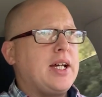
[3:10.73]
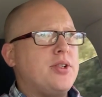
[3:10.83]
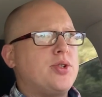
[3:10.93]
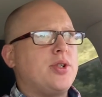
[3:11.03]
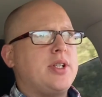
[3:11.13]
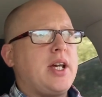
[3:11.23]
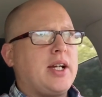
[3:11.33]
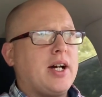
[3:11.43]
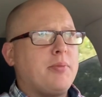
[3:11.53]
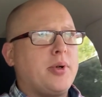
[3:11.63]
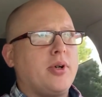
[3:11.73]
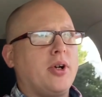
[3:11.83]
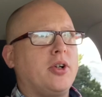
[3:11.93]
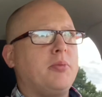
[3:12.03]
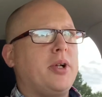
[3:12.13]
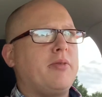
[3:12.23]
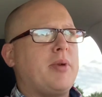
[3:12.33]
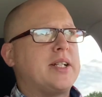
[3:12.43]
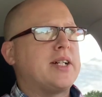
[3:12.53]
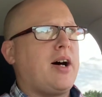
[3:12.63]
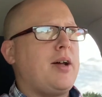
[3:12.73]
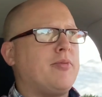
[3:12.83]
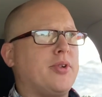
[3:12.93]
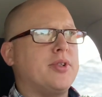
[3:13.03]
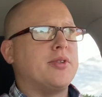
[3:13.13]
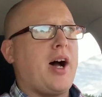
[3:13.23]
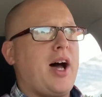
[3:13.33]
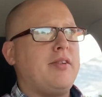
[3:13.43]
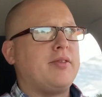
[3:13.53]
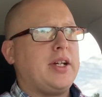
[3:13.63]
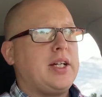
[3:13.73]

it should take up a good bit of my time for the drive.